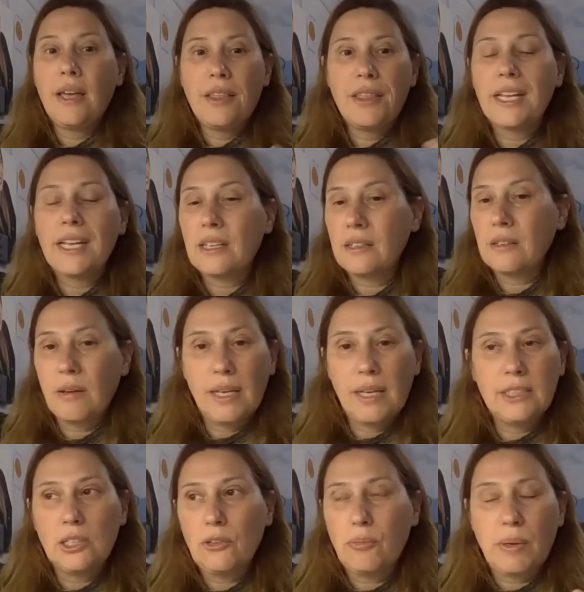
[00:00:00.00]
they a
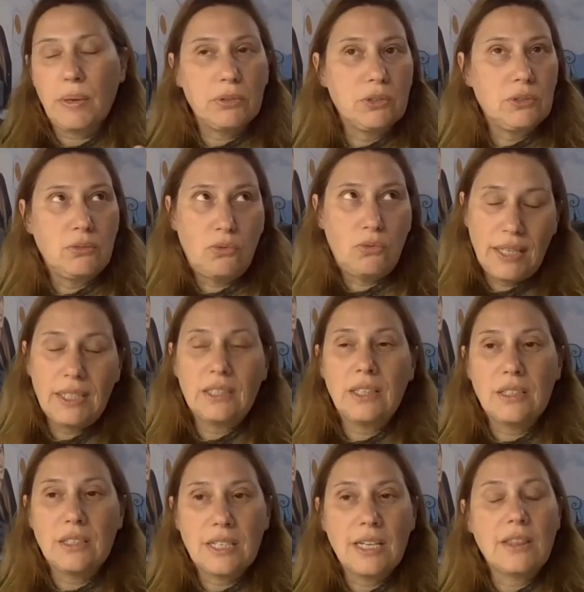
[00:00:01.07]
lot of people read it
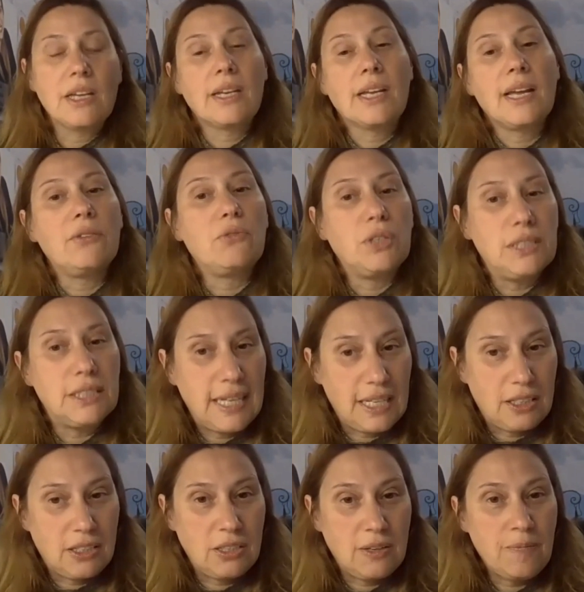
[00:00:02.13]
and said they can
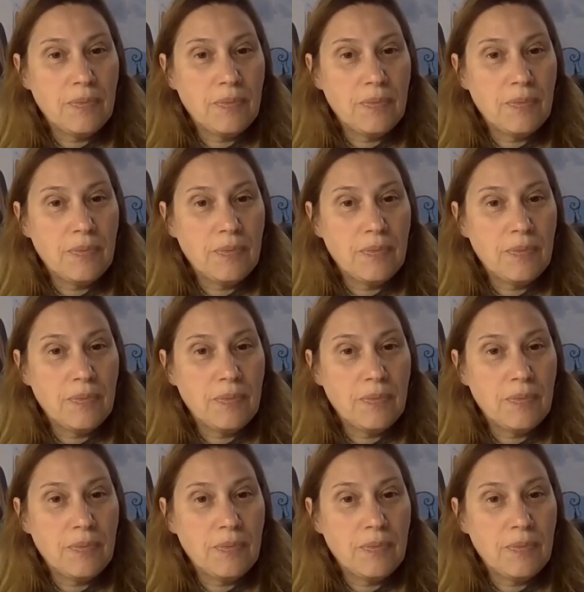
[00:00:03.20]
relate